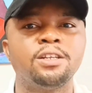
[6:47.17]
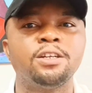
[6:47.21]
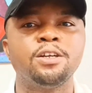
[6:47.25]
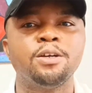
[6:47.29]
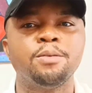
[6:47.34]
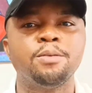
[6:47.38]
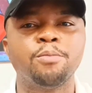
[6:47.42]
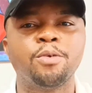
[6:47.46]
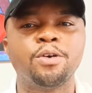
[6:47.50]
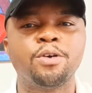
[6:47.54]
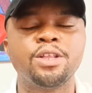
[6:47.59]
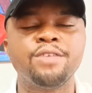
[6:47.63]

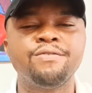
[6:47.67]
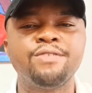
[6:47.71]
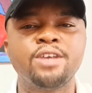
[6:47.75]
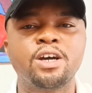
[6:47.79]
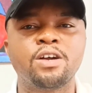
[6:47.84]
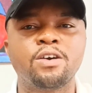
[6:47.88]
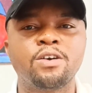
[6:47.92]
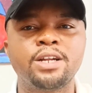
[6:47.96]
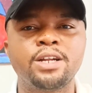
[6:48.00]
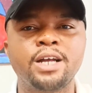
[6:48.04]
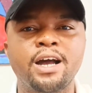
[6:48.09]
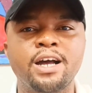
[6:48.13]
But if there are
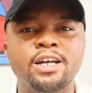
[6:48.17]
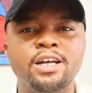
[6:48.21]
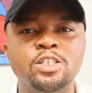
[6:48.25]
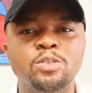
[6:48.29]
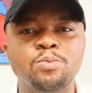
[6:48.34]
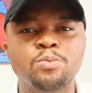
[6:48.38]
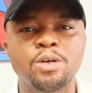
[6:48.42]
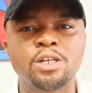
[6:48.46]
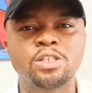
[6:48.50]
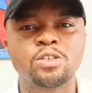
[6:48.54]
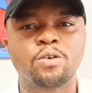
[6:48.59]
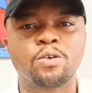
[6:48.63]
other
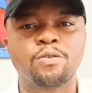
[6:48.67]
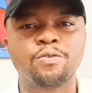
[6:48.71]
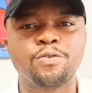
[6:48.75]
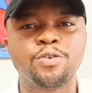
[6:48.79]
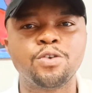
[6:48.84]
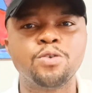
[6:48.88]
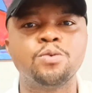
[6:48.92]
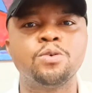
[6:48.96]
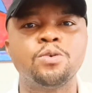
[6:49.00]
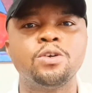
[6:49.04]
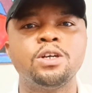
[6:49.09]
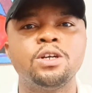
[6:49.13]
aspects of
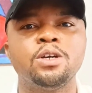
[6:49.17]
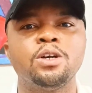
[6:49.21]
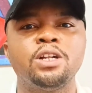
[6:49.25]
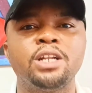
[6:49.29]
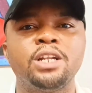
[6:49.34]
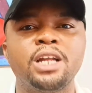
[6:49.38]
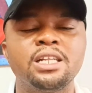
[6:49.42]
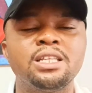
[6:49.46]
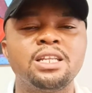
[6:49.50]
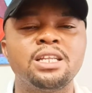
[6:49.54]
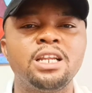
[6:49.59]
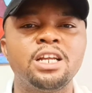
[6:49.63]
you that
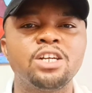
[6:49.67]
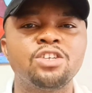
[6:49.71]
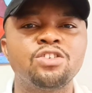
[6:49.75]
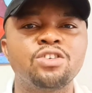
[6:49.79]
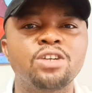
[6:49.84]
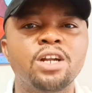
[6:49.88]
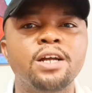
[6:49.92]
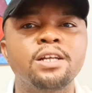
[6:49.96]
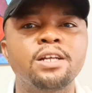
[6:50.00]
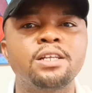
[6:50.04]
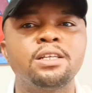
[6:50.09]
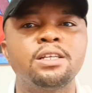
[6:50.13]
the
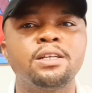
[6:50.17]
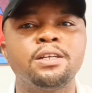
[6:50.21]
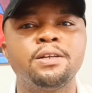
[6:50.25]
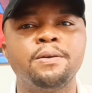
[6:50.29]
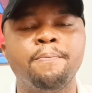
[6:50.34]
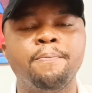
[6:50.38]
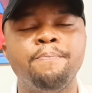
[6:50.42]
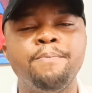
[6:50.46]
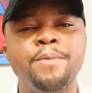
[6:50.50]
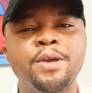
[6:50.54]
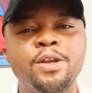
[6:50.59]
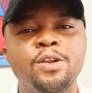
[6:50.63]
lecturer
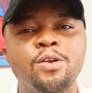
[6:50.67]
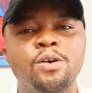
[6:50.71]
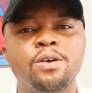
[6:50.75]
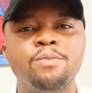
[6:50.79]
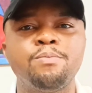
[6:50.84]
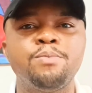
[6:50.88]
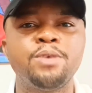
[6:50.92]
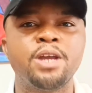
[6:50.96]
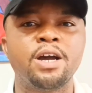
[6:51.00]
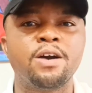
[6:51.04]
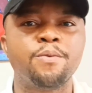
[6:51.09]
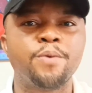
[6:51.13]
may not be
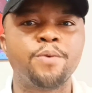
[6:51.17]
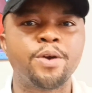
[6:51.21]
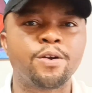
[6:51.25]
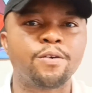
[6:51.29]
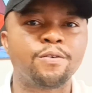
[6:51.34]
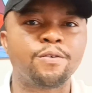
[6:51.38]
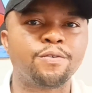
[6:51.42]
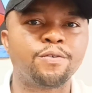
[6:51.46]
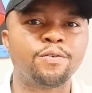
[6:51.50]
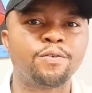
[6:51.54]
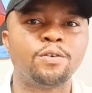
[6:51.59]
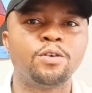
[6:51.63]
aware of,
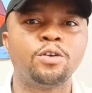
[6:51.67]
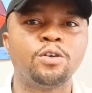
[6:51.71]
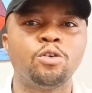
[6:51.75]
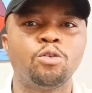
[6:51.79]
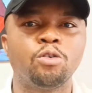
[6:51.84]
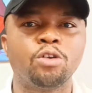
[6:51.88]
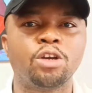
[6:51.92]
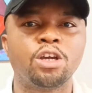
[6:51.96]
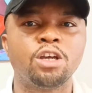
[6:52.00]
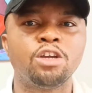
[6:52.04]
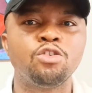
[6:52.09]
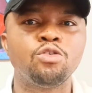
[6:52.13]
okay,
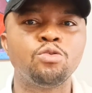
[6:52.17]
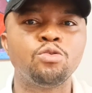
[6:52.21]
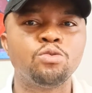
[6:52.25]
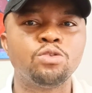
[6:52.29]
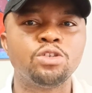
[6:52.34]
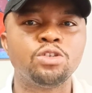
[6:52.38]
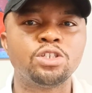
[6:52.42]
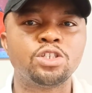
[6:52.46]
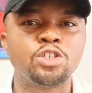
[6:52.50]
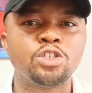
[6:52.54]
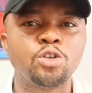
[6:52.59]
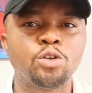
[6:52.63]

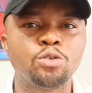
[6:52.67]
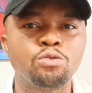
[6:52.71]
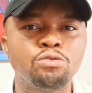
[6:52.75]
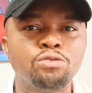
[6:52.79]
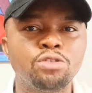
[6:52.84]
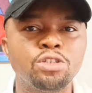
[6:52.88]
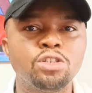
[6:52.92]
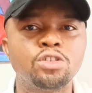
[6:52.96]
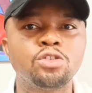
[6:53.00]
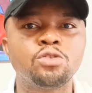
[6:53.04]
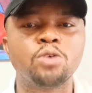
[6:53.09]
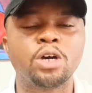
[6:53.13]
it's your duty
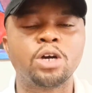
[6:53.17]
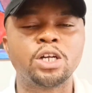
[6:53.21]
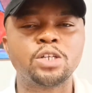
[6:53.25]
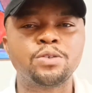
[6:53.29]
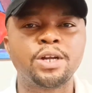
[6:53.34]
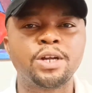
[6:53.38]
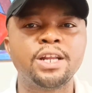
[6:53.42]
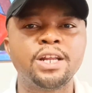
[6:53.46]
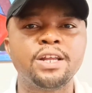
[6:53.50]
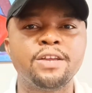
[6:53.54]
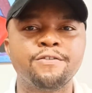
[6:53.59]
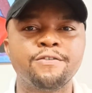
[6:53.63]
to
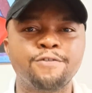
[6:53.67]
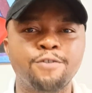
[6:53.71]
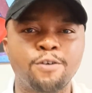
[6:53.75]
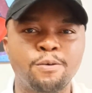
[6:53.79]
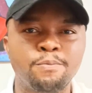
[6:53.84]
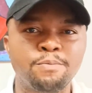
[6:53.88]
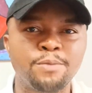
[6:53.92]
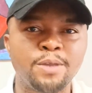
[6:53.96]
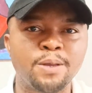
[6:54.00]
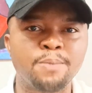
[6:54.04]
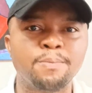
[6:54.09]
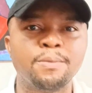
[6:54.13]
actually inform
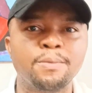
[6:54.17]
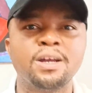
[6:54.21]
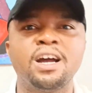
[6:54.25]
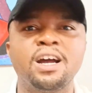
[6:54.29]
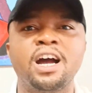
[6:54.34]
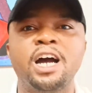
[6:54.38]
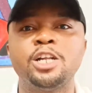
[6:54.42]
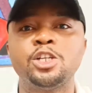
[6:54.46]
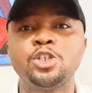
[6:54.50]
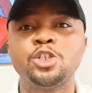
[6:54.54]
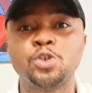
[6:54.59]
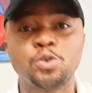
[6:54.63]
them and
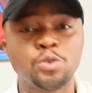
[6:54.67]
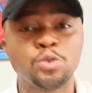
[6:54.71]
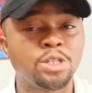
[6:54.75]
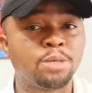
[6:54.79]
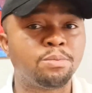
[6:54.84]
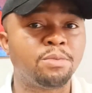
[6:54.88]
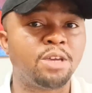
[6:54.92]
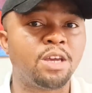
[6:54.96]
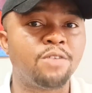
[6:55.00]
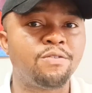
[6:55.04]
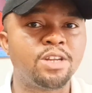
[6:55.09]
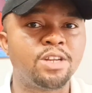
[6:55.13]
show them
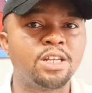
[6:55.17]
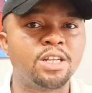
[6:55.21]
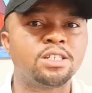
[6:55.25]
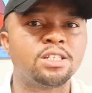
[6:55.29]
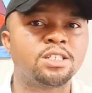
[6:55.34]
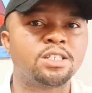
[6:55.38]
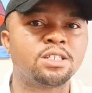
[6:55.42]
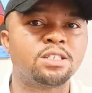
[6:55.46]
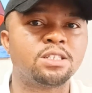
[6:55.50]
evidence.